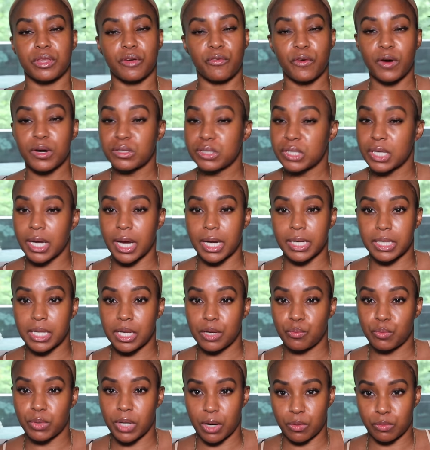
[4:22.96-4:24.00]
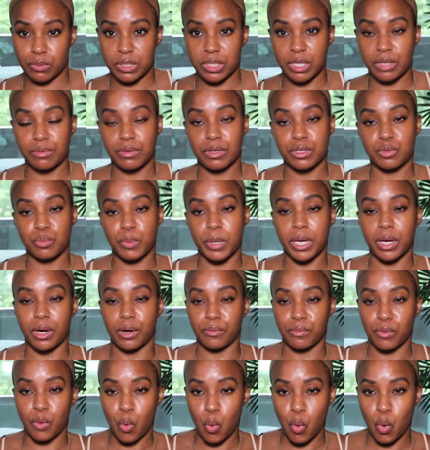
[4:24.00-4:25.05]
the first thing I did when I received this wig,
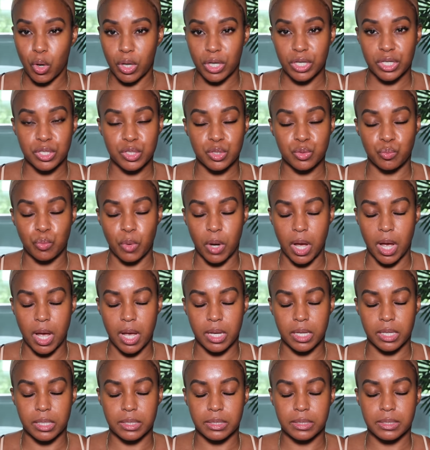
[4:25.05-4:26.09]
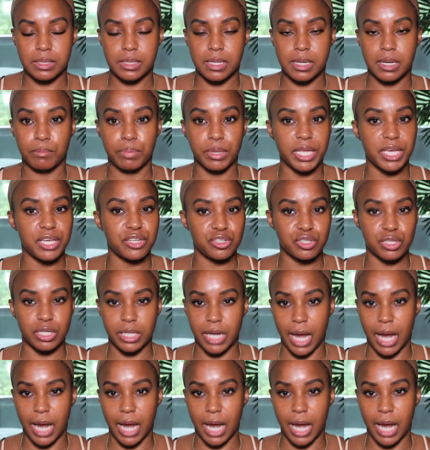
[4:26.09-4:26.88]
of course, was bleach the